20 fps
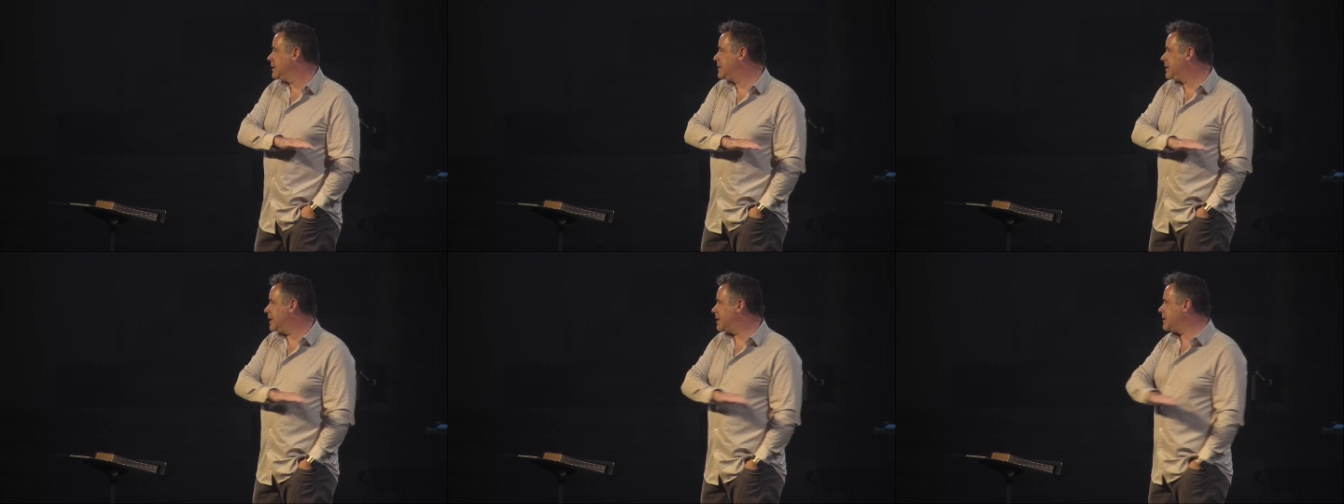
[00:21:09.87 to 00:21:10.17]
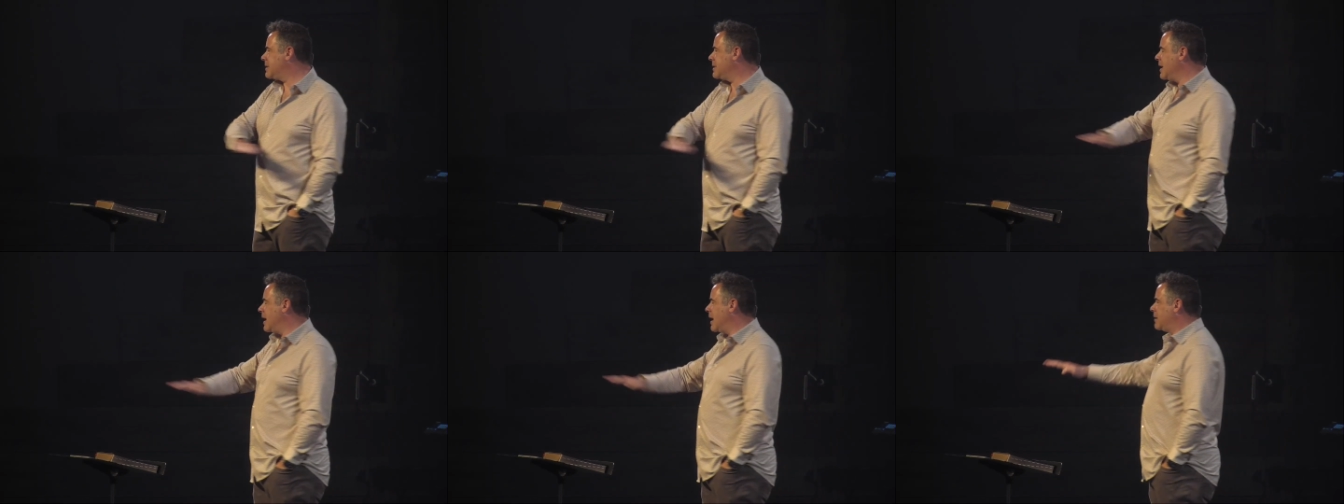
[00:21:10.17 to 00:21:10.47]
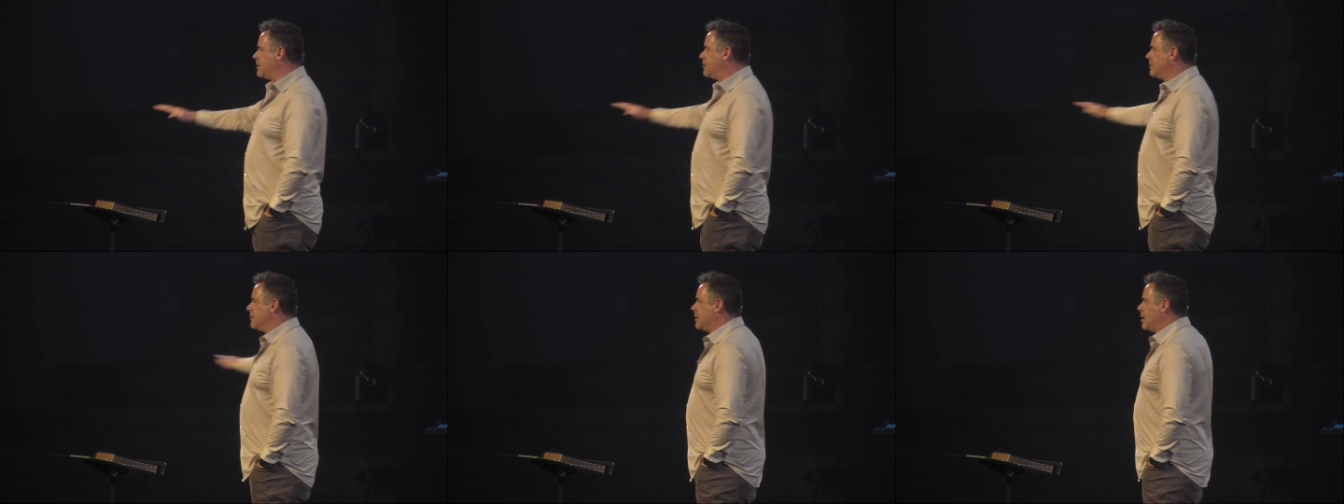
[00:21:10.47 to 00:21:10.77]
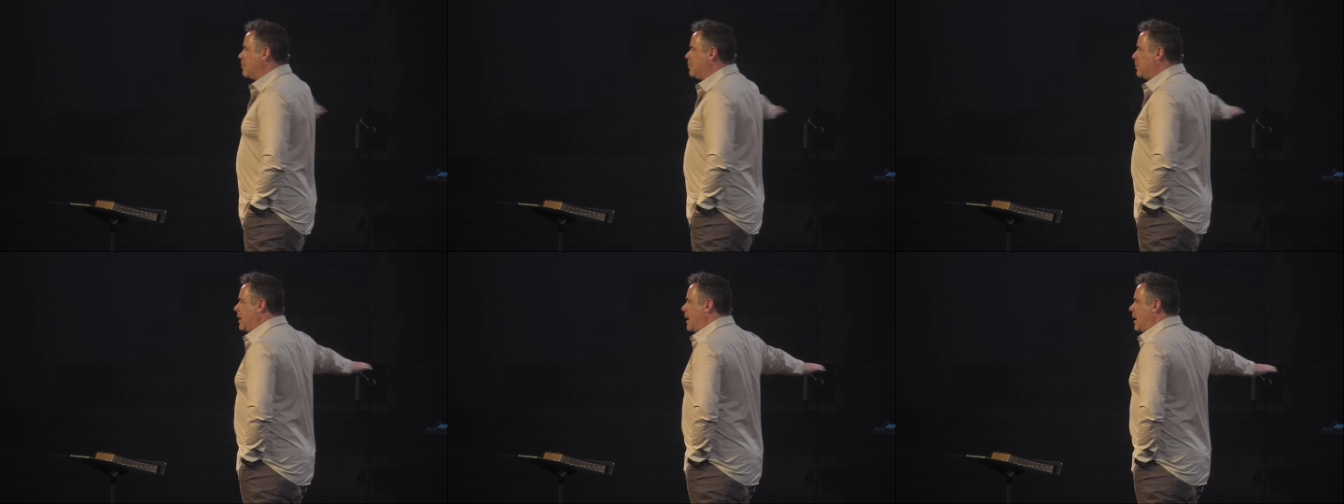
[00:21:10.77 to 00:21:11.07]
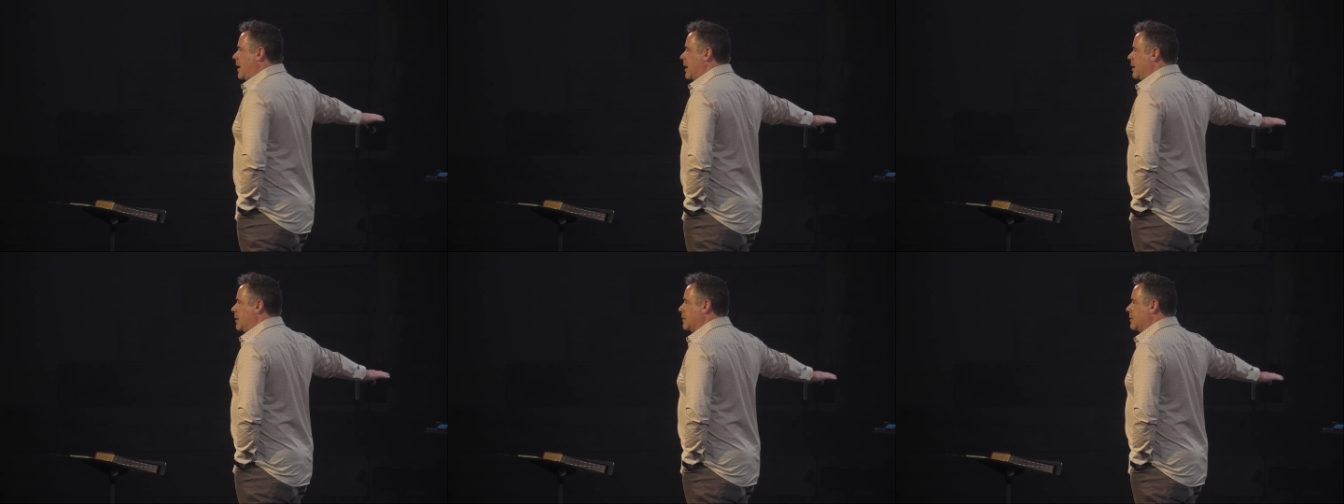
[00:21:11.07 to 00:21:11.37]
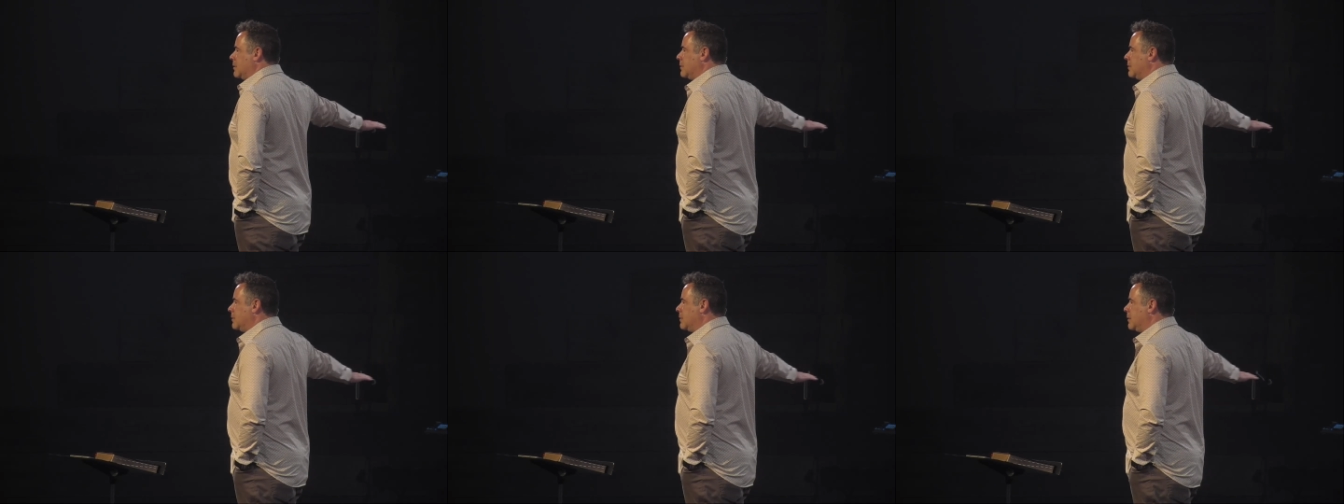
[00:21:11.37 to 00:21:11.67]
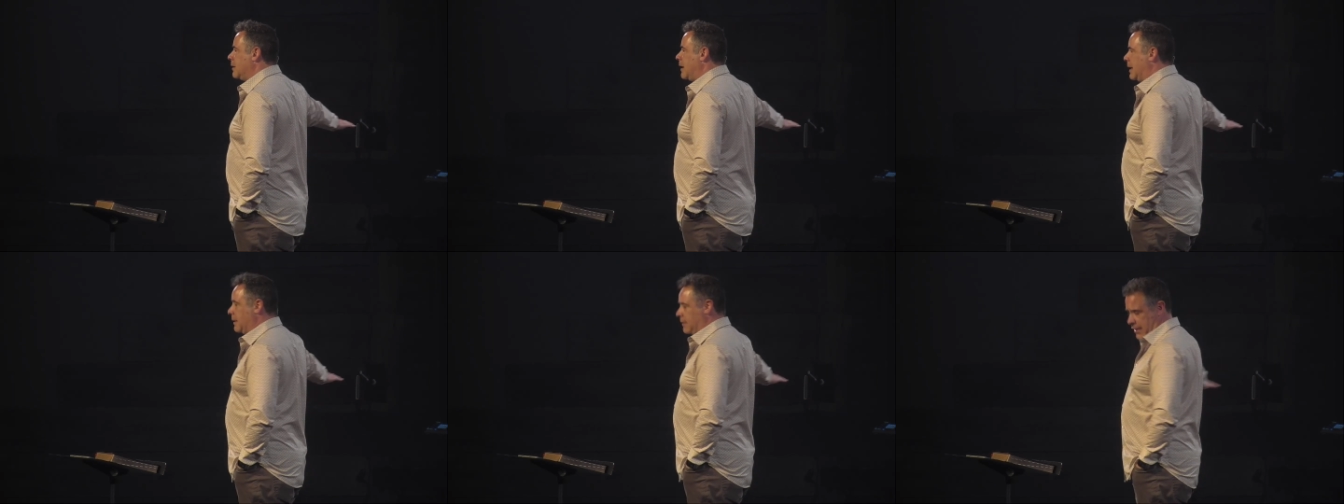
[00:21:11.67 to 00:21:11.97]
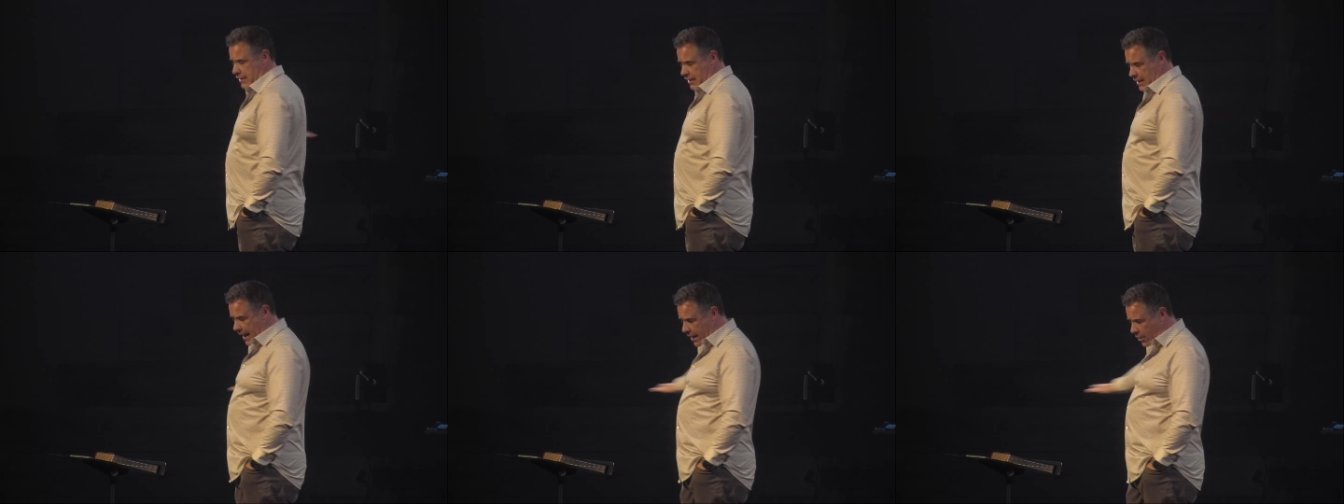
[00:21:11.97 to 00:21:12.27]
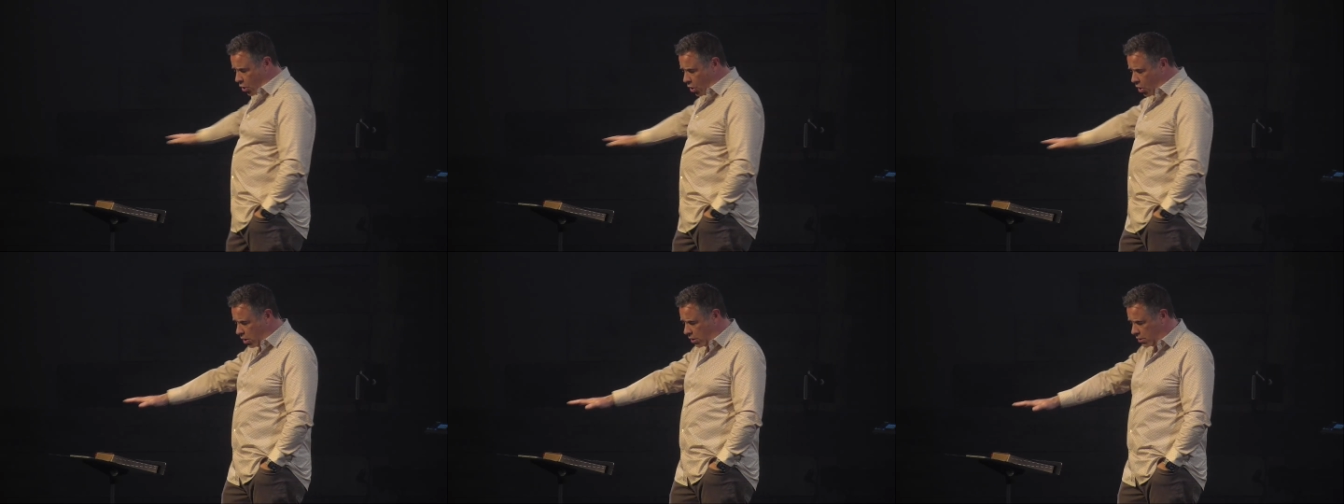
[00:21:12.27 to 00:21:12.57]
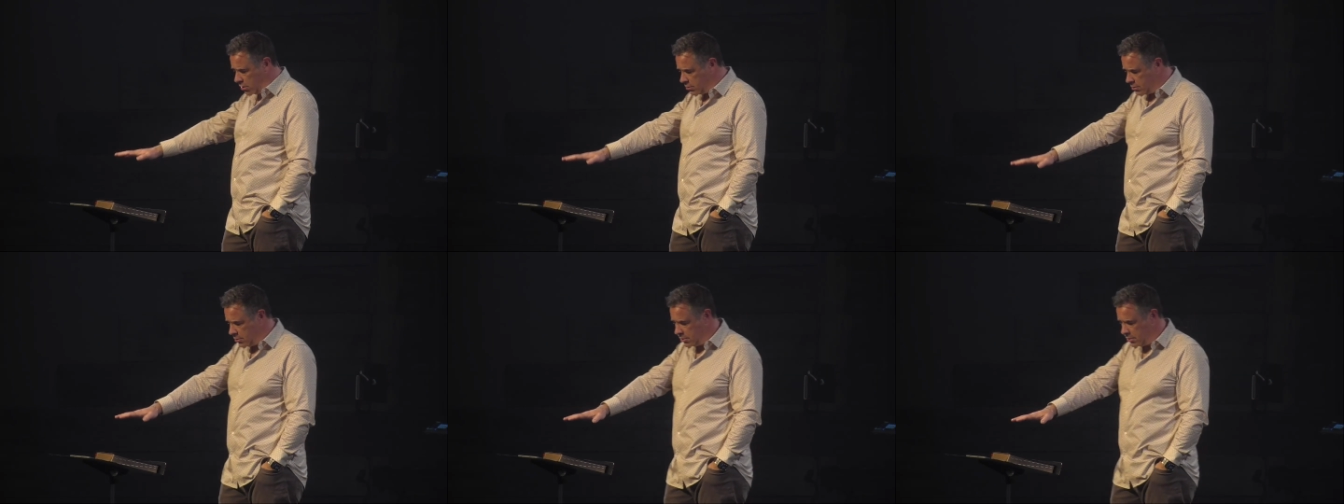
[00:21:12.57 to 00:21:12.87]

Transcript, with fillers: does not apply at, like, at all.